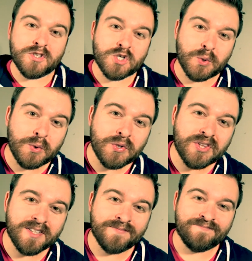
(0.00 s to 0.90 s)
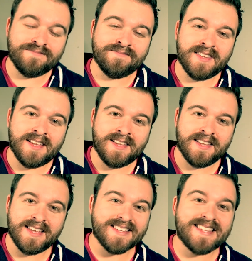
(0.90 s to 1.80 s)
truth
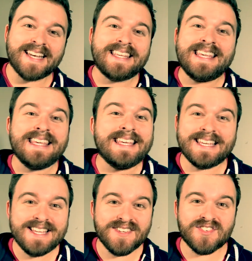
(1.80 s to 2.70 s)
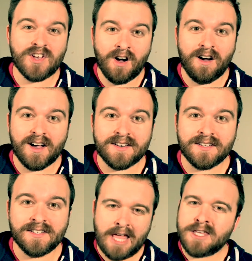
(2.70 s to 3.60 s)
is that he is God.
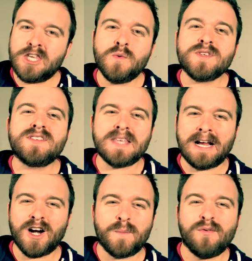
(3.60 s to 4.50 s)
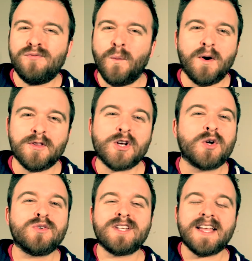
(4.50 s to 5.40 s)
He was there before the
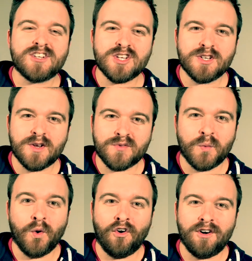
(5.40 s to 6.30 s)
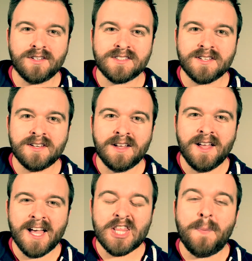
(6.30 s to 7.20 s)
creation of the world.
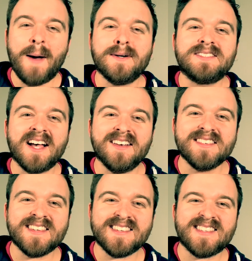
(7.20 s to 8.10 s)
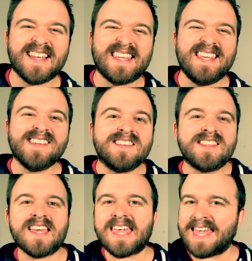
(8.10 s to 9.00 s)
The Bible tells us that he is
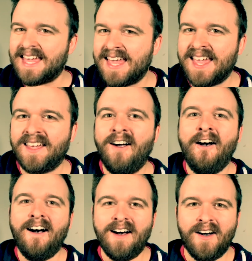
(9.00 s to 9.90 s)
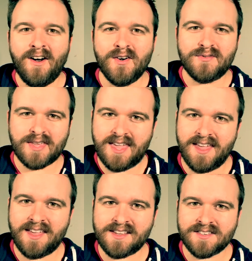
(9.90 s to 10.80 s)
the king of
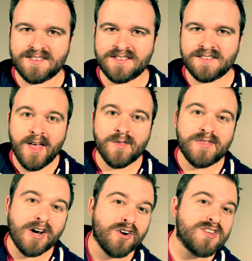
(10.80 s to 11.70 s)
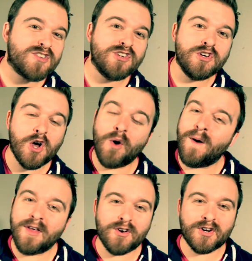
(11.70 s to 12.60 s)
kings. There is no
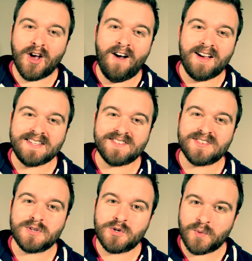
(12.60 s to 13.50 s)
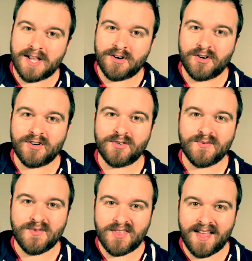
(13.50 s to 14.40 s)
other gods greater
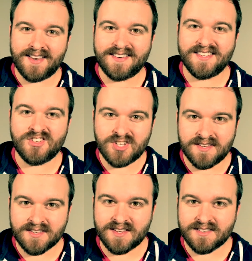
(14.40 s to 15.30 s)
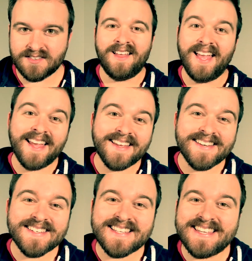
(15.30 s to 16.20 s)
than Jesus.
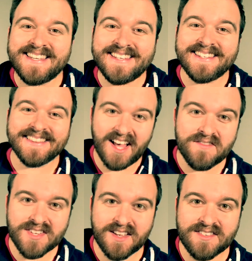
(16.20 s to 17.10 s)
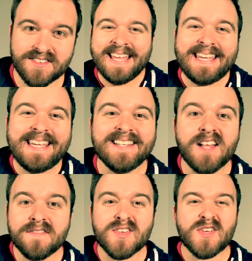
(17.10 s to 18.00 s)
And he loves us. He
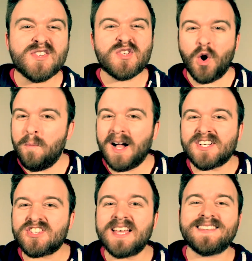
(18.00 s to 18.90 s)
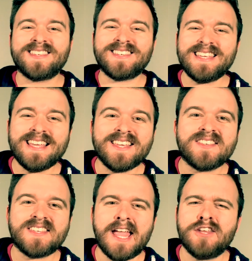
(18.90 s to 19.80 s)
loves us so much that seeing
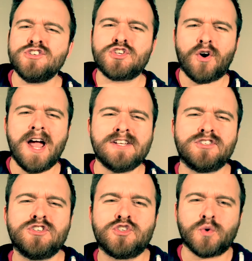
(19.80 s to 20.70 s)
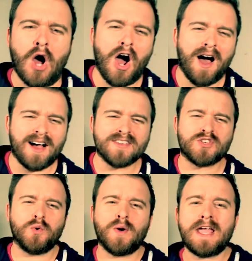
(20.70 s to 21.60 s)
Satan trying to draw us
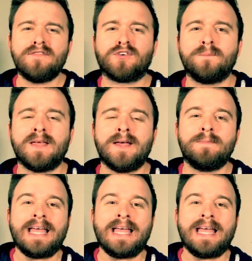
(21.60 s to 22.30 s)
away from him,